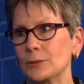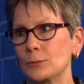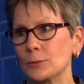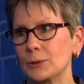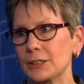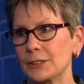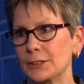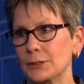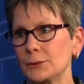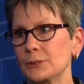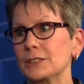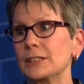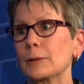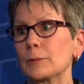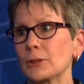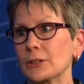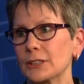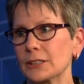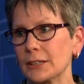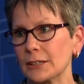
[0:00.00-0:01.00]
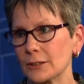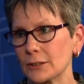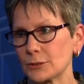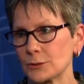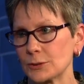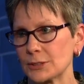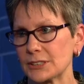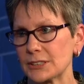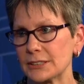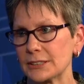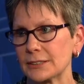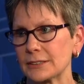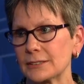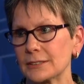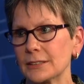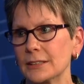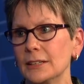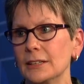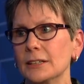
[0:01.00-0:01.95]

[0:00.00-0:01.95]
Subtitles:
with those neighborhood characteristics.